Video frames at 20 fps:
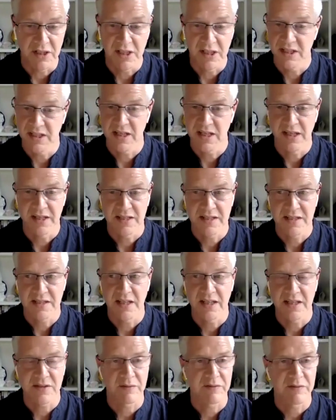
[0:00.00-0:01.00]
And
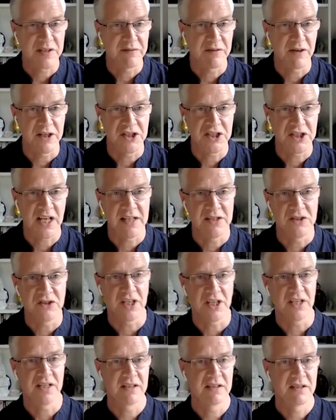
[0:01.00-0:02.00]
it's obviously very
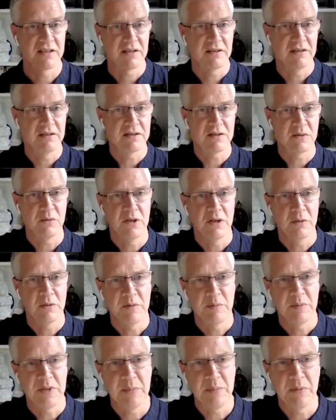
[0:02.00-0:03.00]
challenging to work
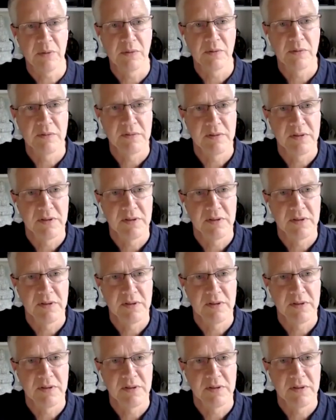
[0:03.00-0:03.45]
with people